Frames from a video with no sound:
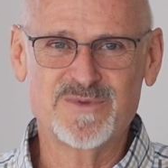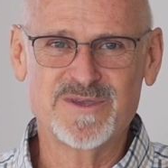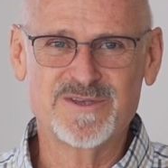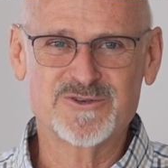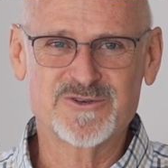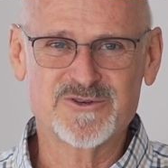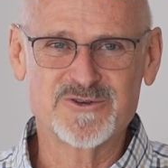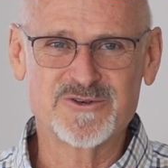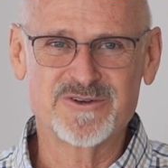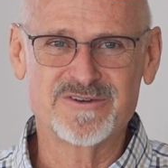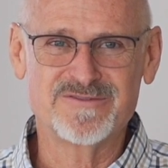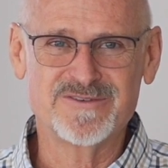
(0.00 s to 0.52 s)
be
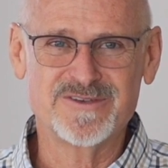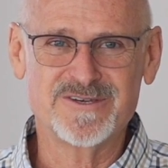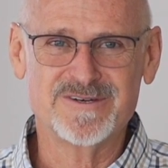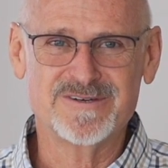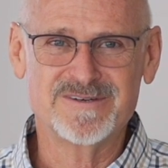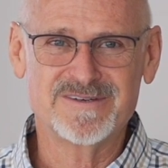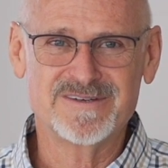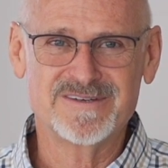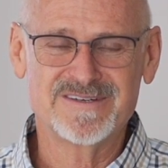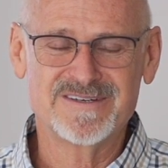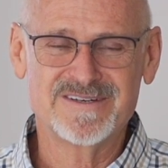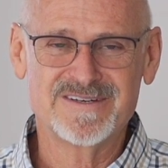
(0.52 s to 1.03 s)
true of you
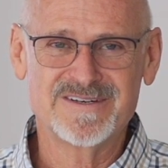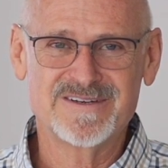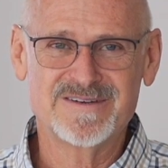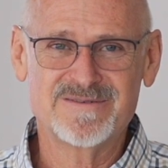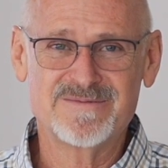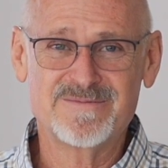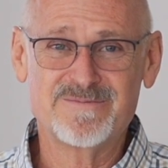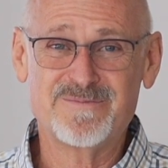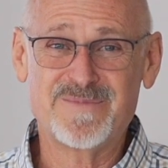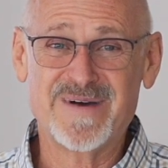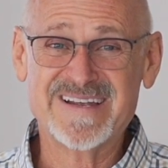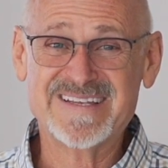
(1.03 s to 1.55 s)

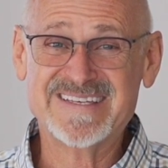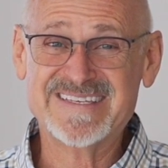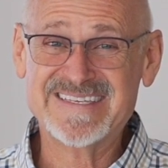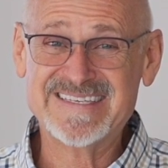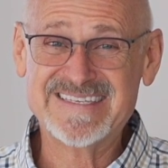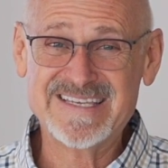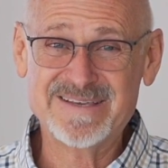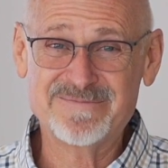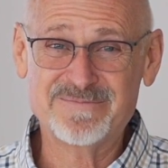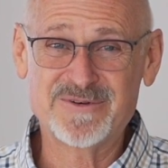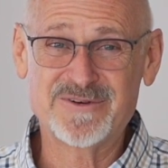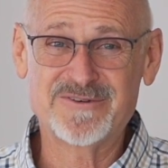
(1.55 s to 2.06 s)
by
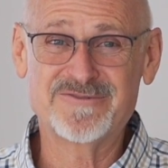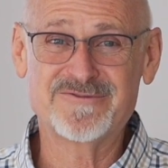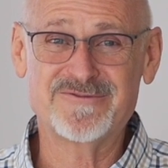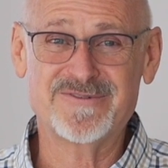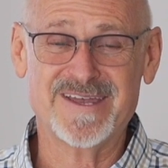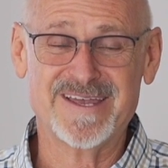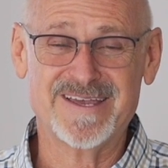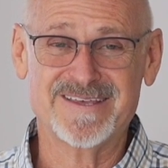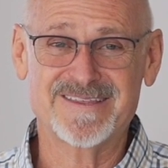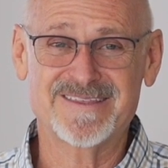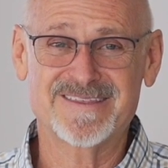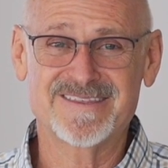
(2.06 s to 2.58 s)
simple
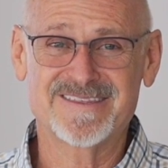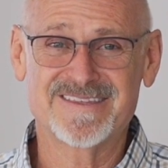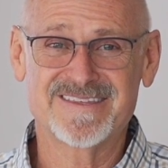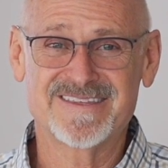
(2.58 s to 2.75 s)
faith,